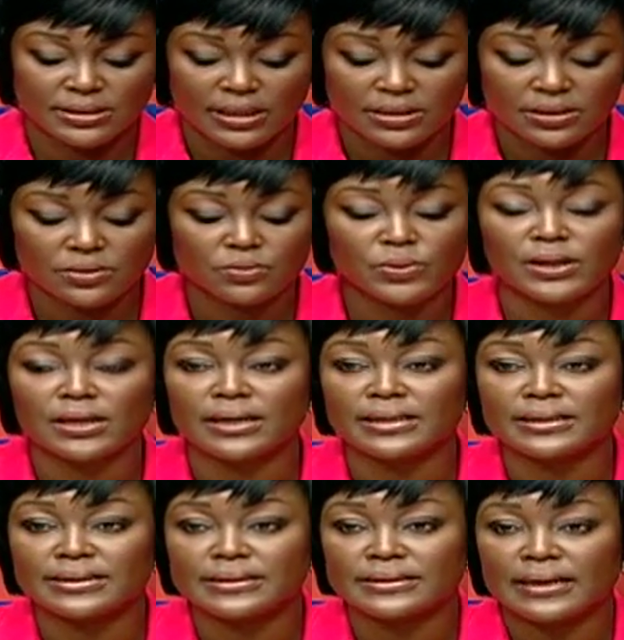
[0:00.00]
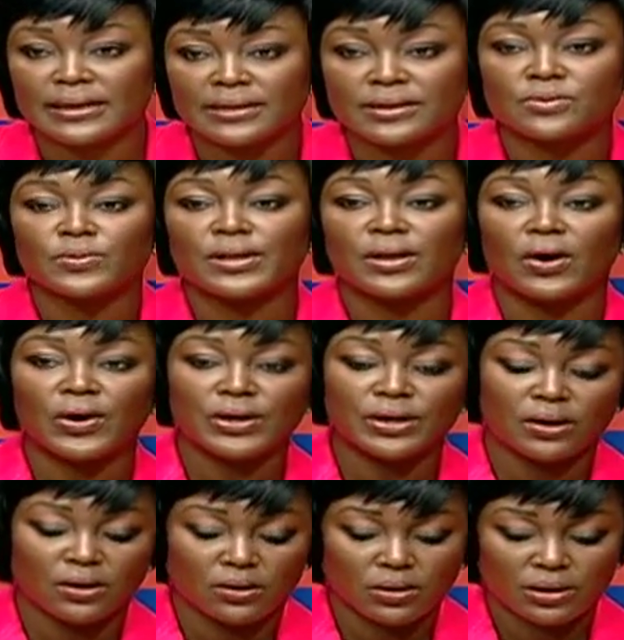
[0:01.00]
that it will
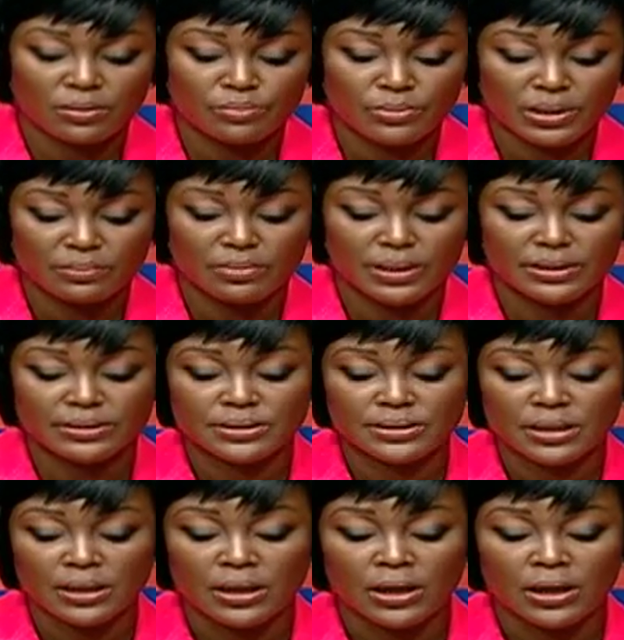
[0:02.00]
honor our commitment